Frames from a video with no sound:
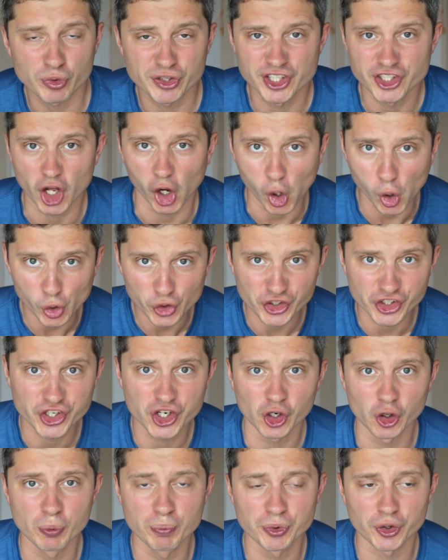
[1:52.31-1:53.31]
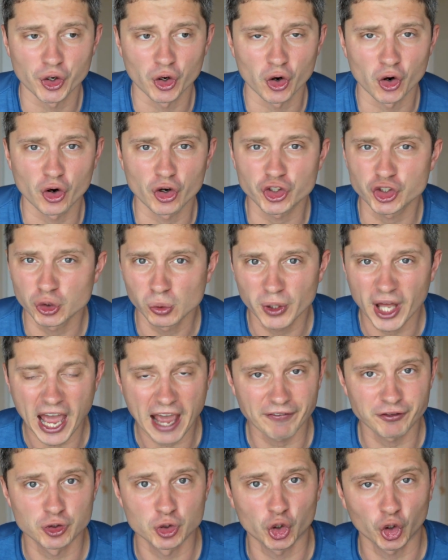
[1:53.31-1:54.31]
with an older GoPro, you'll
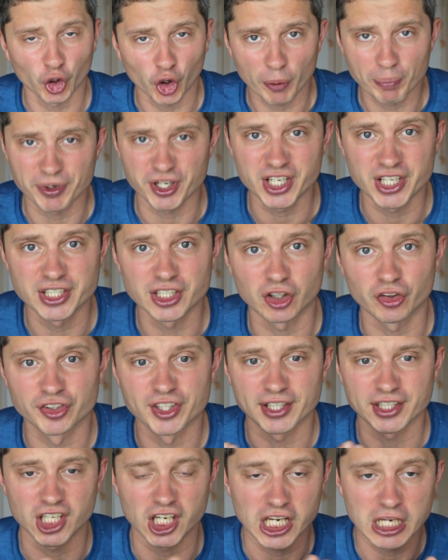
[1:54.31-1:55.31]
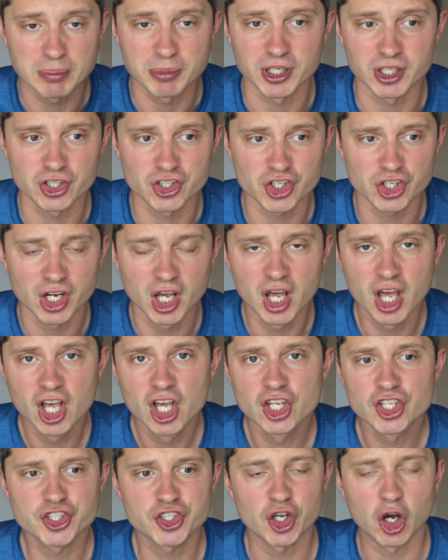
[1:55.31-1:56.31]
have to crop in on that image,
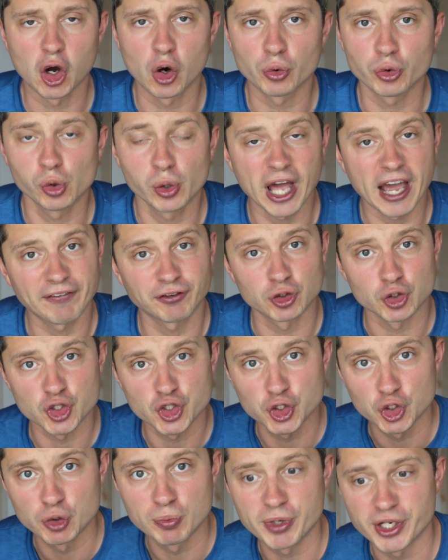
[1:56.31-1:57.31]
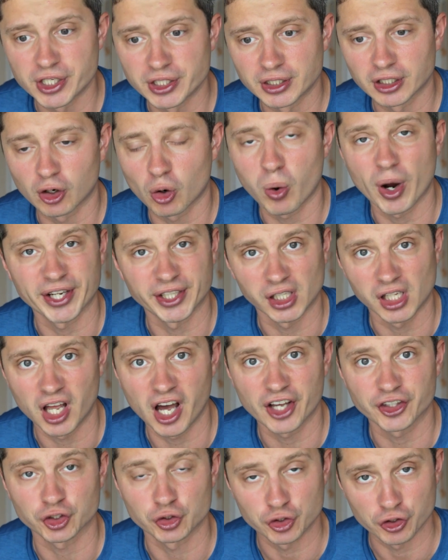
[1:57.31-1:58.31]
so you'll have to zoom in quite a
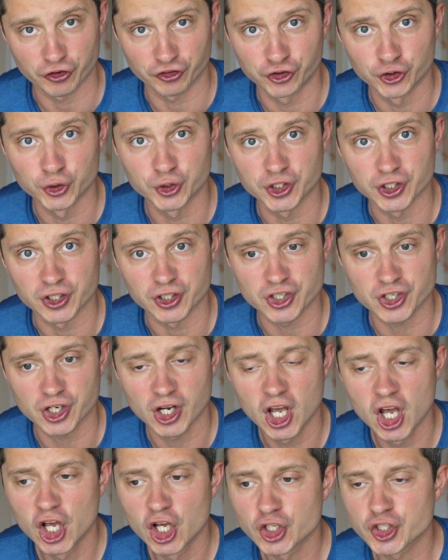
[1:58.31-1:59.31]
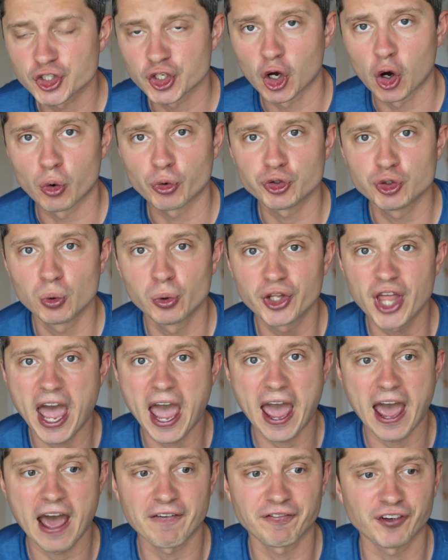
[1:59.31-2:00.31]
lot on your footage, so you won't
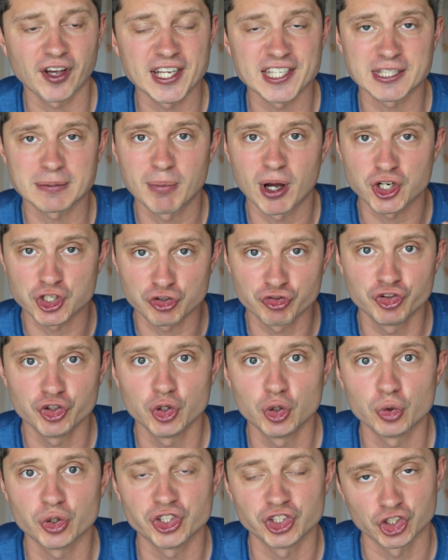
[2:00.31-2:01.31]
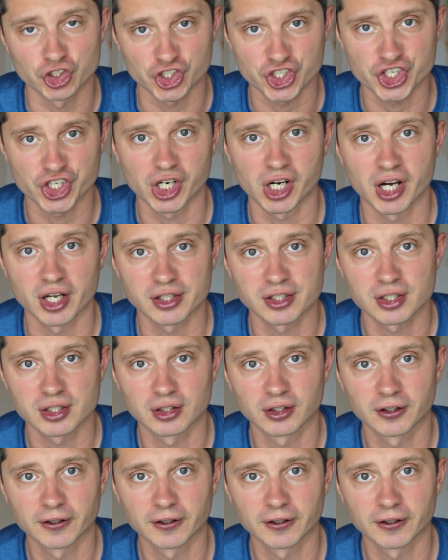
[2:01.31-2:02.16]
have as much view in your shot.